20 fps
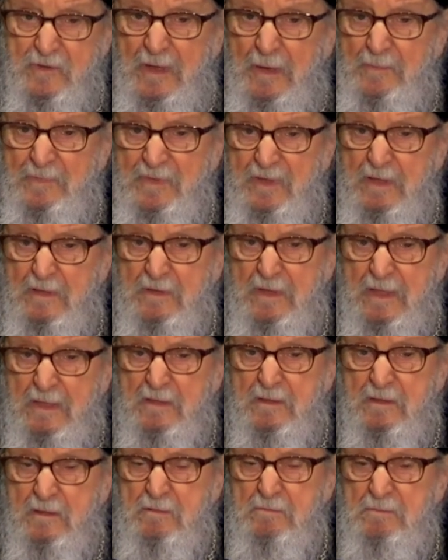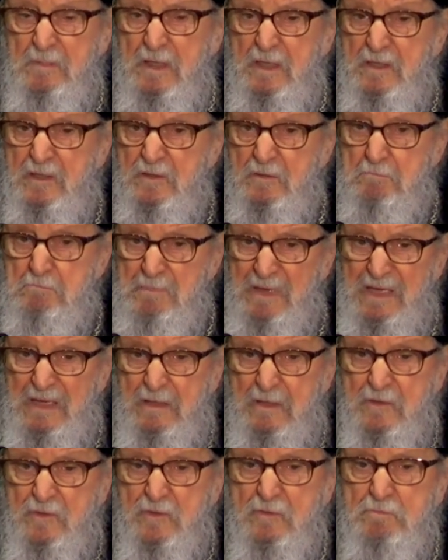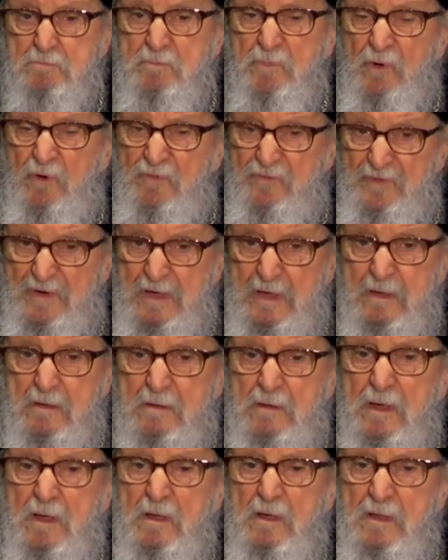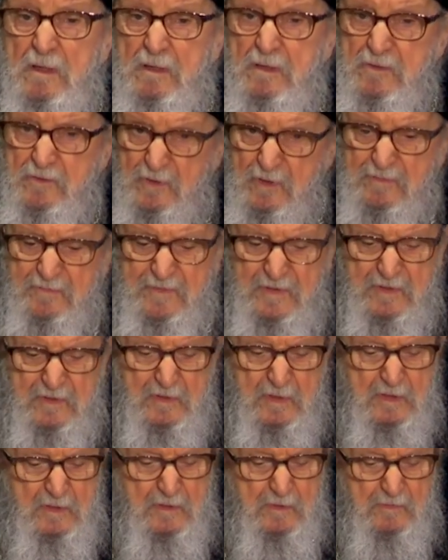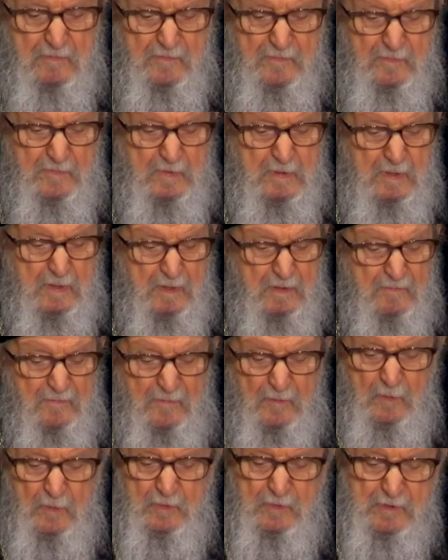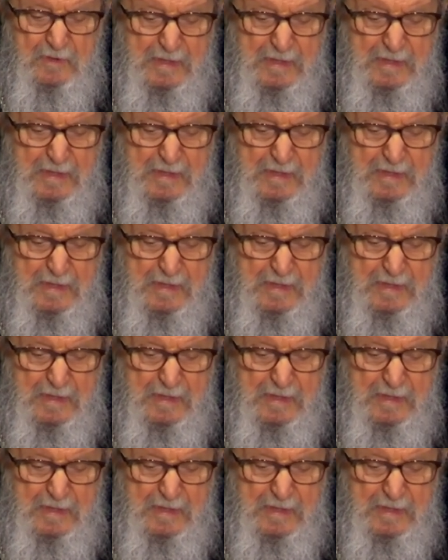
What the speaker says: something that means offering services of food,